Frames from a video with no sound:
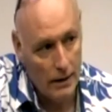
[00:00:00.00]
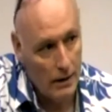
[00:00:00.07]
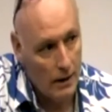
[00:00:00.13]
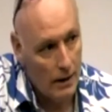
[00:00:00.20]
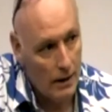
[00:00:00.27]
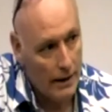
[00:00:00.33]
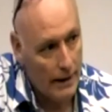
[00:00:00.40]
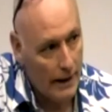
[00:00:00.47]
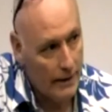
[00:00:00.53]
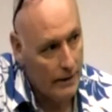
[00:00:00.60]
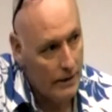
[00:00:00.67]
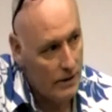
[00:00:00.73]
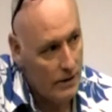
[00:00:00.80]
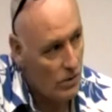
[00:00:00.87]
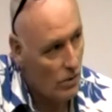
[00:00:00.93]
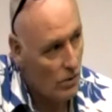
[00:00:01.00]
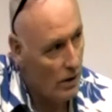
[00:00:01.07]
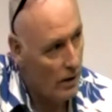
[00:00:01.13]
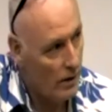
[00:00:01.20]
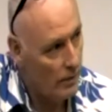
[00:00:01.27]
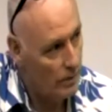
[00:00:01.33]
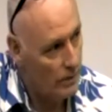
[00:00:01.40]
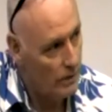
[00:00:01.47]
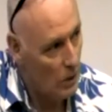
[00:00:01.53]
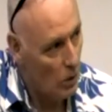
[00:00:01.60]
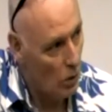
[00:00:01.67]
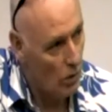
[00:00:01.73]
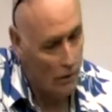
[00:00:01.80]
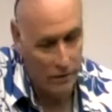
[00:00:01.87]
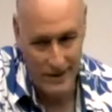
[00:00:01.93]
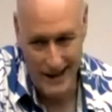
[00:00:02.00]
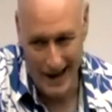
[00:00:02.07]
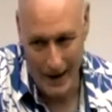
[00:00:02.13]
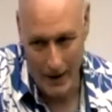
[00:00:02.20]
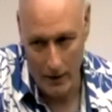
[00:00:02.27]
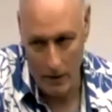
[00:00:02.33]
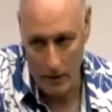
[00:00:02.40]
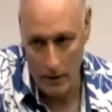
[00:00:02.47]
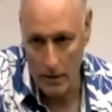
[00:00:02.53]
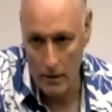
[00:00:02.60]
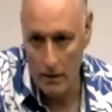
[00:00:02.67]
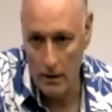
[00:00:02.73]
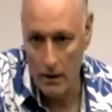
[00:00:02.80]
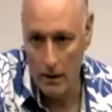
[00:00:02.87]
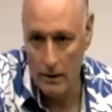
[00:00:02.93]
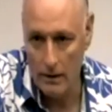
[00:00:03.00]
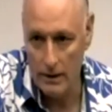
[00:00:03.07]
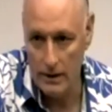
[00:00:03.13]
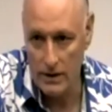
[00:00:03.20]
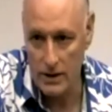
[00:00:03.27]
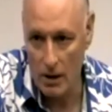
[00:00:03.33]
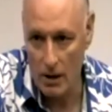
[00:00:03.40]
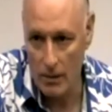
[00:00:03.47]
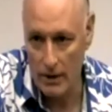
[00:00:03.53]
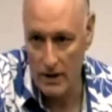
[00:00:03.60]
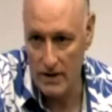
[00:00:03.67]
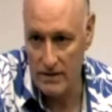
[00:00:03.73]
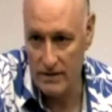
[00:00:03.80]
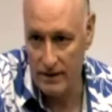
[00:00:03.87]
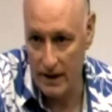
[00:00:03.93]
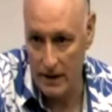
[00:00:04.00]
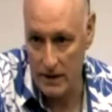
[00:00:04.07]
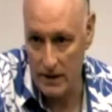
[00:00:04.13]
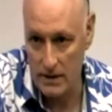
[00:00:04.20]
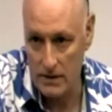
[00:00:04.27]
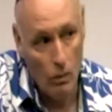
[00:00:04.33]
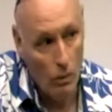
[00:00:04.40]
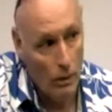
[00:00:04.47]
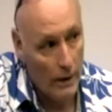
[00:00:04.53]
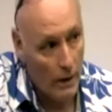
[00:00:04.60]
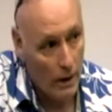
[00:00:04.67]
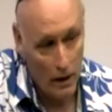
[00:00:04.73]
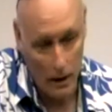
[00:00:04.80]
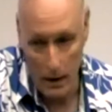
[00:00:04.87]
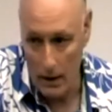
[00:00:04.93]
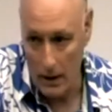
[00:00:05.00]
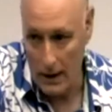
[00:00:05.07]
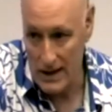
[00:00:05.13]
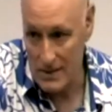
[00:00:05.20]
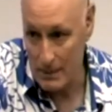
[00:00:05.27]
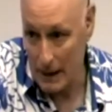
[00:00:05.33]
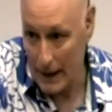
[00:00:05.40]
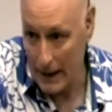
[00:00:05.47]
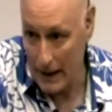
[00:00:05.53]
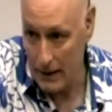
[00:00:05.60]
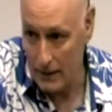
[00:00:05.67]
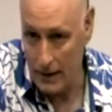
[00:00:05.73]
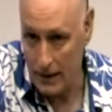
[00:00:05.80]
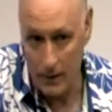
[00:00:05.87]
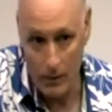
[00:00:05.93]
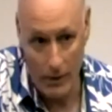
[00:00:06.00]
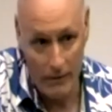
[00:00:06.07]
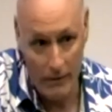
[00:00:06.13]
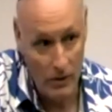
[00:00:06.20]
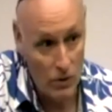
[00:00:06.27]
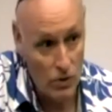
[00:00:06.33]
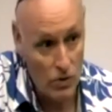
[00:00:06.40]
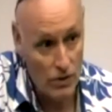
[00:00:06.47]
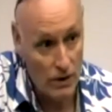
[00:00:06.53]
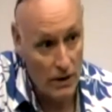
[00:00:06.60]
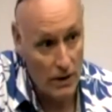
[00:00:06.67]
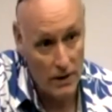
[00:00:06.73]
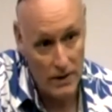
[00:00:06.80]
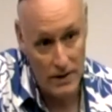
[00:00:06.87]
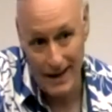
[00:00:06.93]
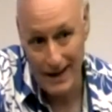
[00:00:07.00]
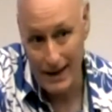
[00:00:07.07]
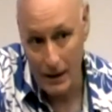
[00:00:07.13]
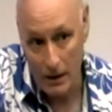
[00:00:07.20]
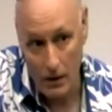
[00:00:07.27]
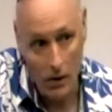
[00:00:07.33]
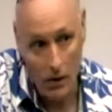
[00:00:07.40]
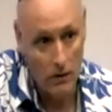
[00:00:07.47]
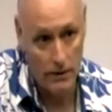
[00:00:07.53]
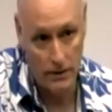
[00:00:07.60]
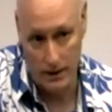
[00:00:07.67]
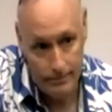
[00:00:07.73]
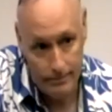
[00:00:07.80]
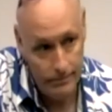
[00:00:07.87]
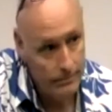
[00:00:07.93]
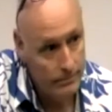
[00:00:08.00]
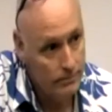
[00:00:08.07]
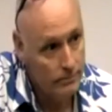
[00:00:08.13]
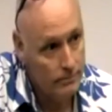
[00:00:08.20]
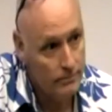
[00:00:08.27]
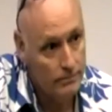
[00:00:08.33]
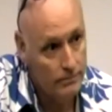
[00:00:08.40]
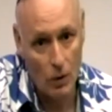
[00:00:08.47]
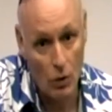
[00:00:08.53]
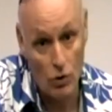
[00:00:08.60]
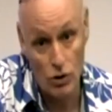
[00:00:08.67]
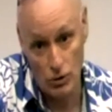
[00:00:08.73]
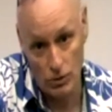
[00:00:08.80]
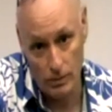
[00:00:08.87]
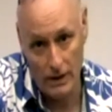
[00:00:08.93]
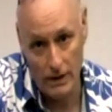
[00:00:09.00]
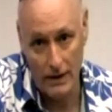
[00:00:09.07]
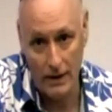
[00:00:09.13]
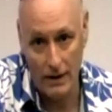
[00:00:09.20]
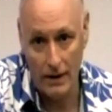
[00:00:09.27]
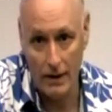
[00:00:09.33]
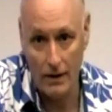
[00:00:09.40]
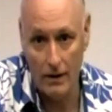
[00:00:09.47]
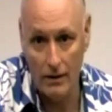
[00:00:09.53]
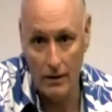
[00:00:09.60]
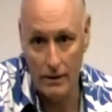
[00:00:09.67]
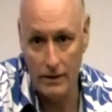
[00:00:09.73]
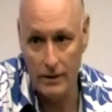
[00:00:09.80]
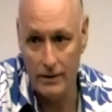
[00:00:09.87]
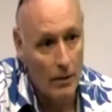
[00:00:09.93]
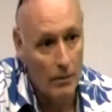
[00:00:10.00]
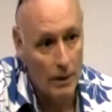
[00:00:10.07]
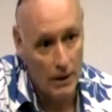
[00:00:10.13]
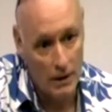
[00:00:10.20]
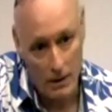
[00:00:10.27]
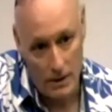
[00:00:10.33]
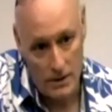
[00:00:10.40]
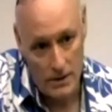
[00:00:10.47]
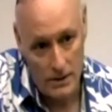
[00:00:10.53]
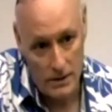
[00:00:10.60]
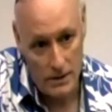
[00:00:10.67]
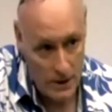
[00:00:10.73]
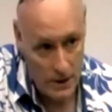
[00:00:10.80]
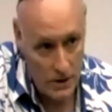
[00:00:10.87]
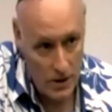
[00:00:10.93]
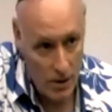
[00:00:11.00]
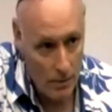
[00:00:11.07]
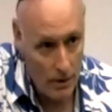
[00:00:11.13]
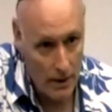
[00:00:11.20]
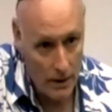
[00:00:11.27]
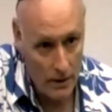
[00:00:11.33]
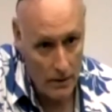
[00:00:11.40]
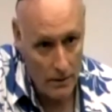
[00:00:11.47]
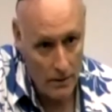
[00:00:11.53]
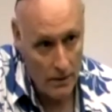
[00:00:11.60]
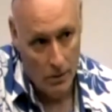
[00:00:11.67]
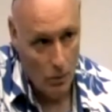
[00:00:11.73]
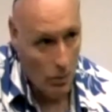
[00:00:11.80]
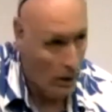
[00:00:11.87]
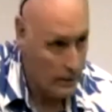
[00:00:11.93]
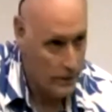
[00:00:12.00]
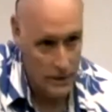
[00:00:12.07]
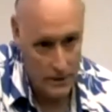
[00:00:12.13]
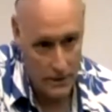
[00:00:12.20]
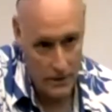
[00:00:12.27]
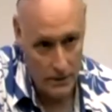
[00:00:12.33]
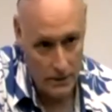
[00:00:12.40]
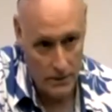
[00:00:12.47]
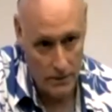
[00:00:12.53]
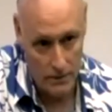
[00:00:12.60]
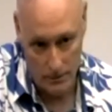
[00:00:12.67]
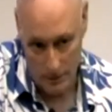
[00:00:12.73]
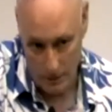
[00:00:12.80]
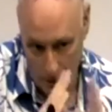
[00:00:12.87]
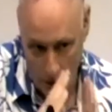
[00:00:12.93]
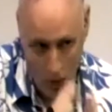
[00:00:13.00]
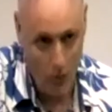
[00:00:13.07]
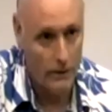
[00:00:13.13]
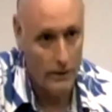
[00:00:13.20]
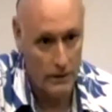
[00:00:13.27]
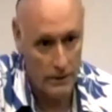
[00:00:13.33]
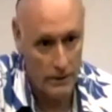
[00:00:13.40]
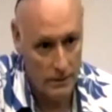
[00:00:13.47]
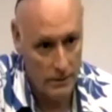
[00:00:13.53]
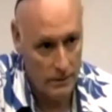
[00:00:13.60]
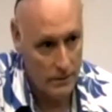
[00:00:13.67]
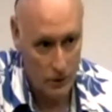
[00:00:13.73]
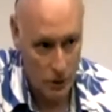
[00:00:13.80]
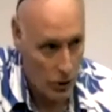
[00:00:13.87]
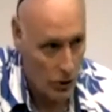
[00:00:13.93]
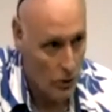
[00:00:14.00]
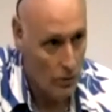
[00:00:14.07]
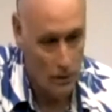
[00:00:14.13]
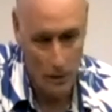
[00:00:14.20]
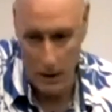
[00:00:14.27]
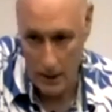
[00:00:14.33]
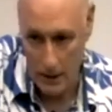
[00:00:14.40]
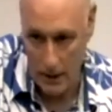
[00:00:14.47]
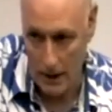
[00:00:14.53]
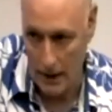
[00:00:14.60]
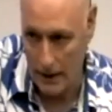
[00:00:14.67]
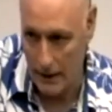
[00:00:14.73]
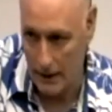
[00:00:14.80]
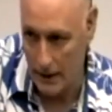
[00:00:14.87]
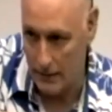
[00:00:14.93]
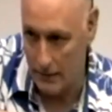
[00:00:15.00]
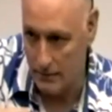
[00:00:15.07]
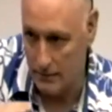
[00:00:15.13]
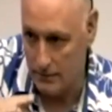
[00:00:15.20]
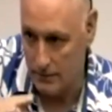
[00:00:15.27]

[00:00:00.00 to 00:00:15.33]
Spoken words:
I can't describe the look of terror on this comrade's face when I explained that a revolutionary is thinking all the time, or should be thinking all the time, because this comrade wanted to know what to do and then